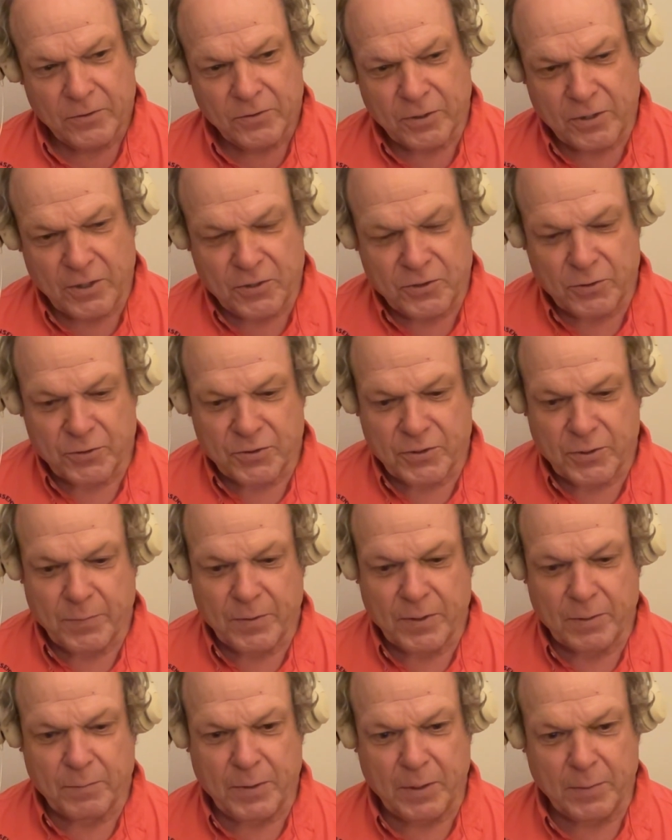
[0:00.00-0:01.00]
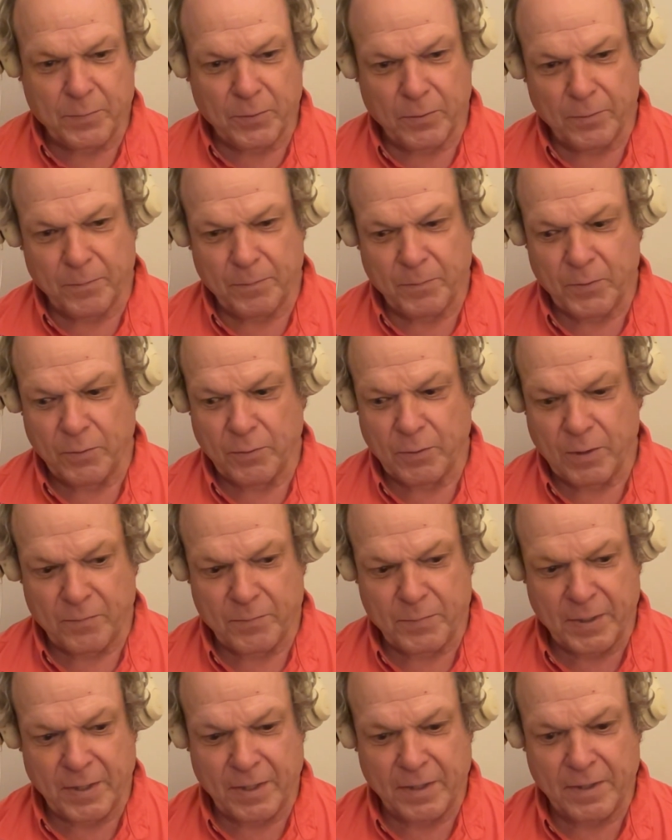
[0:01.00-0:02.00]
So these are some of the people who
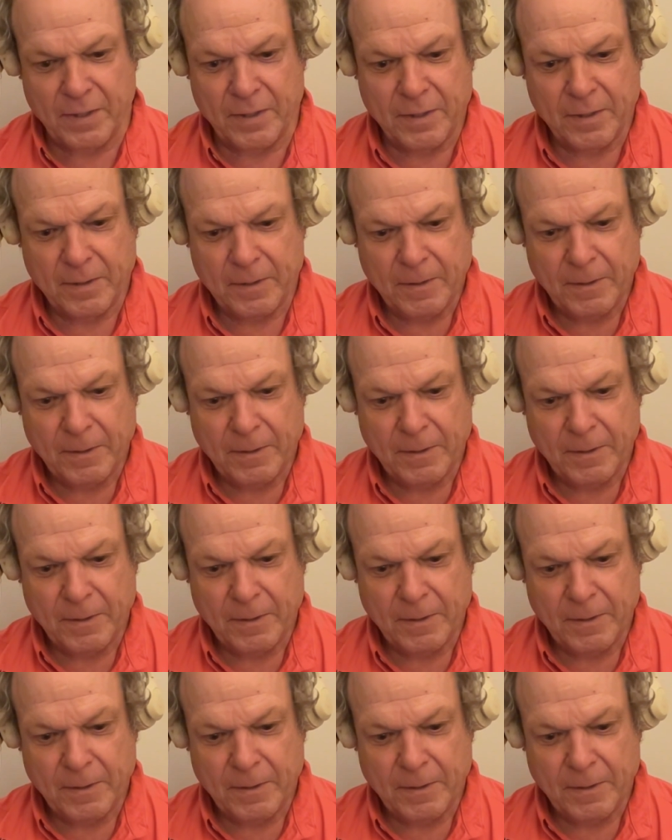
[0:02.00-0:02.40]
have been